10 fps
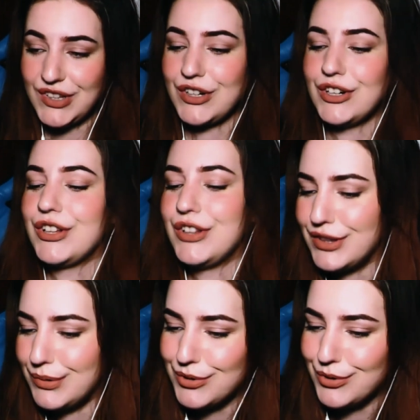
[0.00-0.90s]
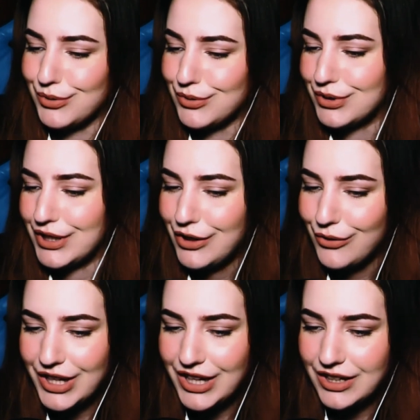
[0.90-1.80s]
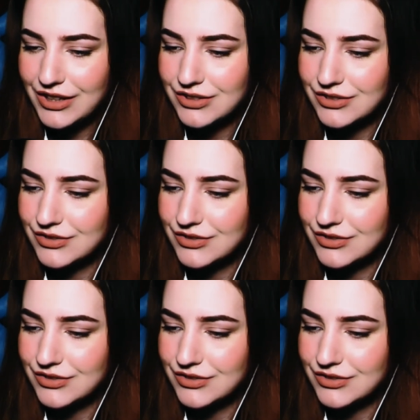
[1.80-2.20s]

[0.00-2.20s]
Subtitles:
start this episode already, okay?